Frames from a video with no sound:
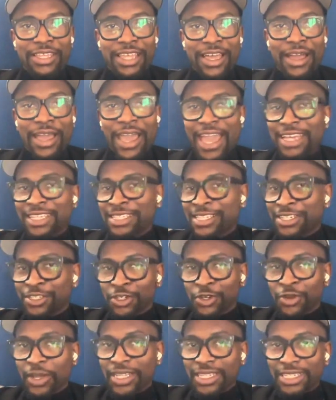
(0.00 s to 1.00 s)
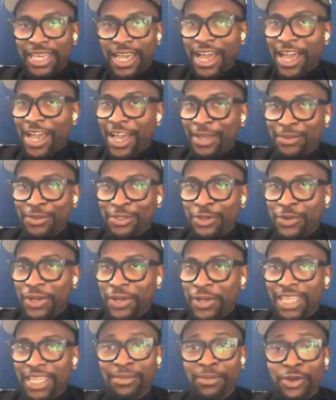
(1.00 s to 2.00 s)
I had such a great time
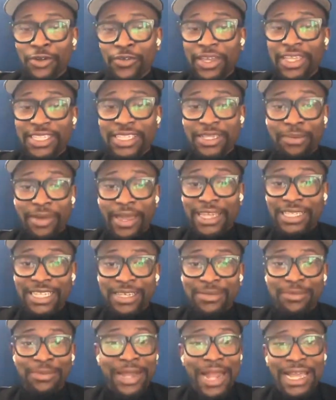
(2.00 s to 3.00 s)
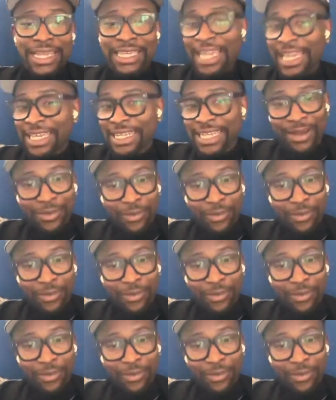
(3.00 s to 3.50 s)
doing it. And the movie is amazing, but I cannot